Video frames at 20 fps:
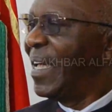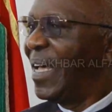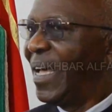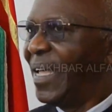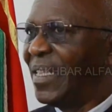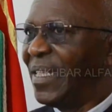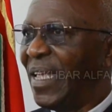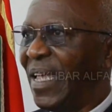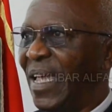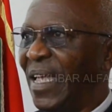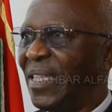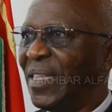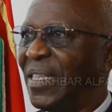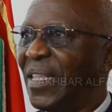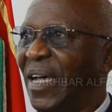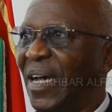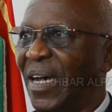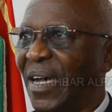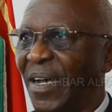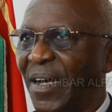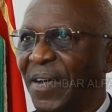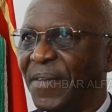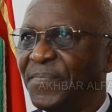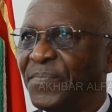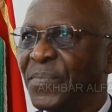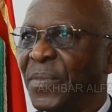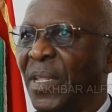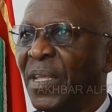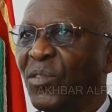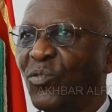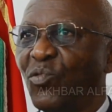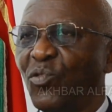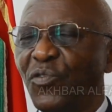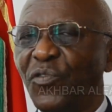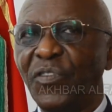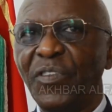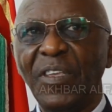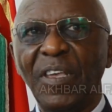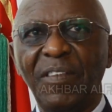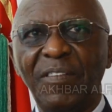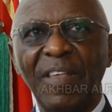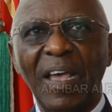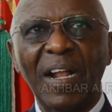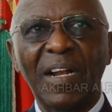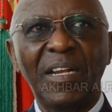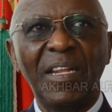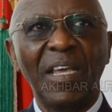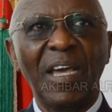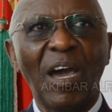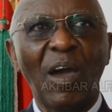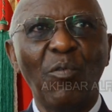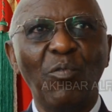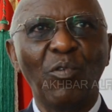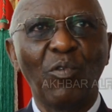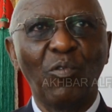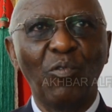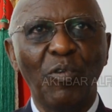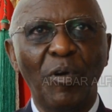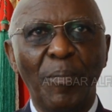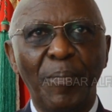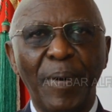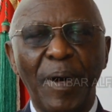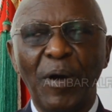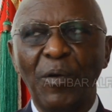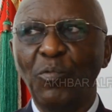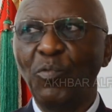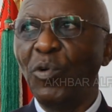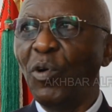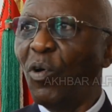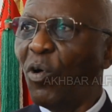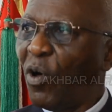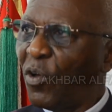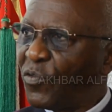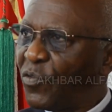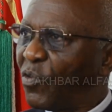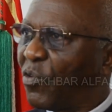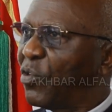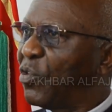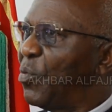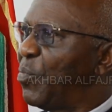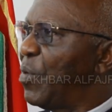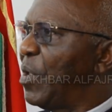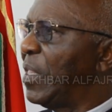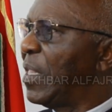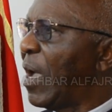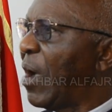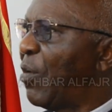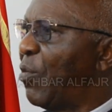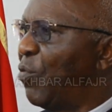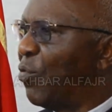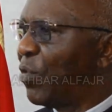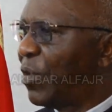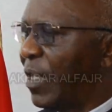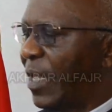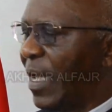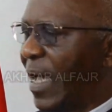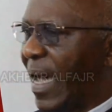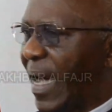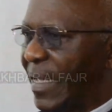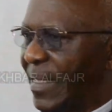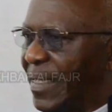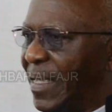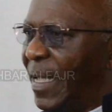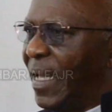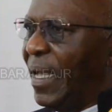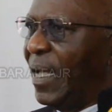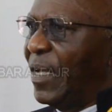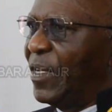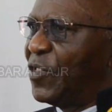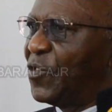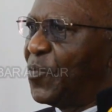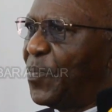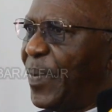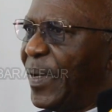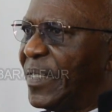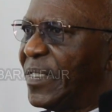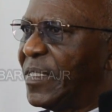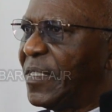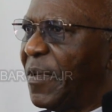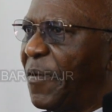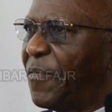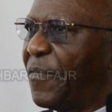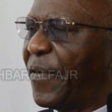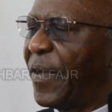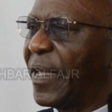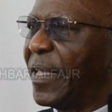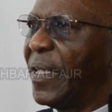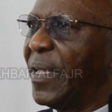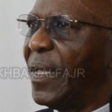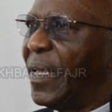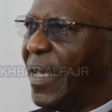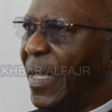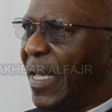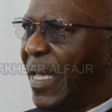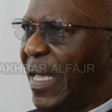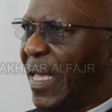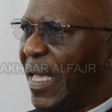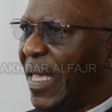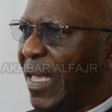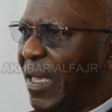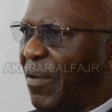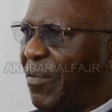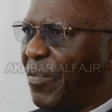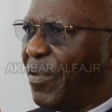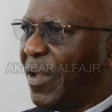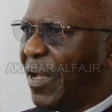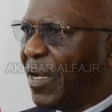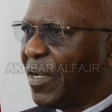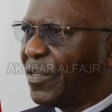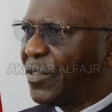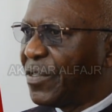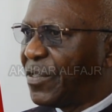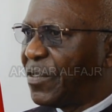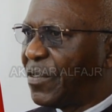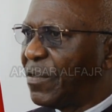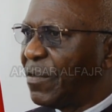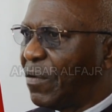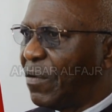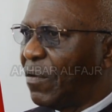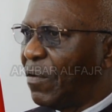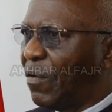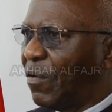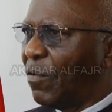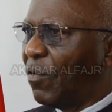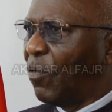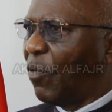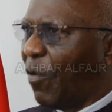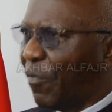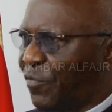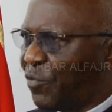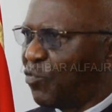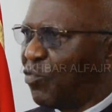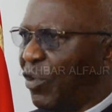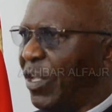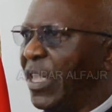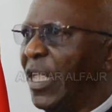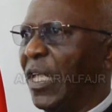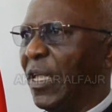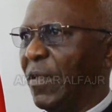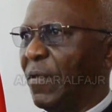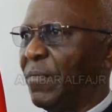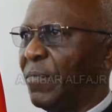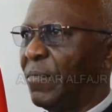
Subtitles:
and to see exactly how we go about. We're also going to be now looking at specific areas of training.